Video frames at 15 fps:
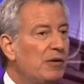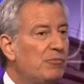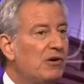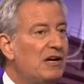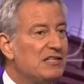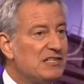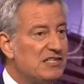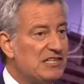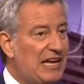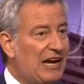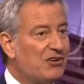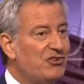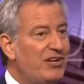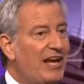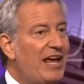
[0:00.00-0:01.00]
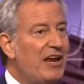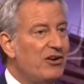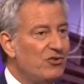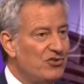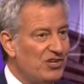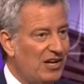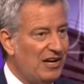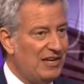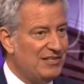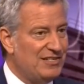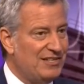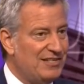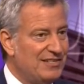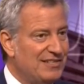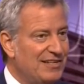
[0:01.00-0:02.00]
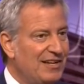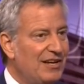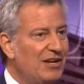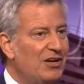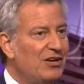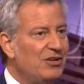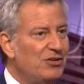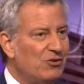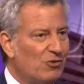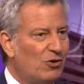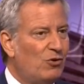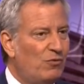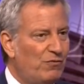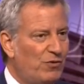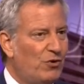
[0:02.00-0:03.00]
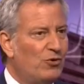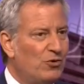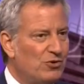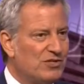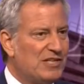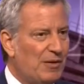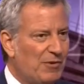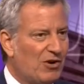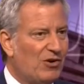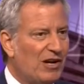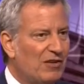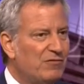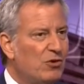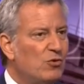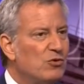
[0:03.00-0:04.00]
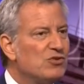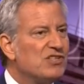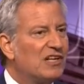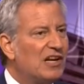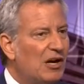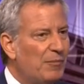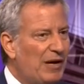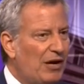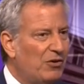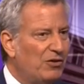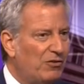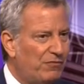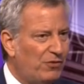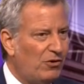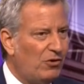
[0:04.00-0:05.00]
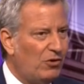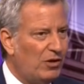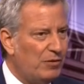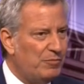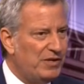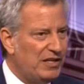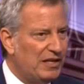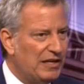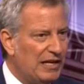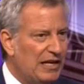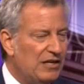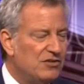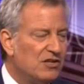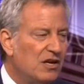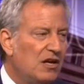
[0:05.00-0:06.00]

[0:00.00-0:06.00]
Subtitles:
process actually energizes your own voters, Democratic voters, to come out in the fall and be engaged.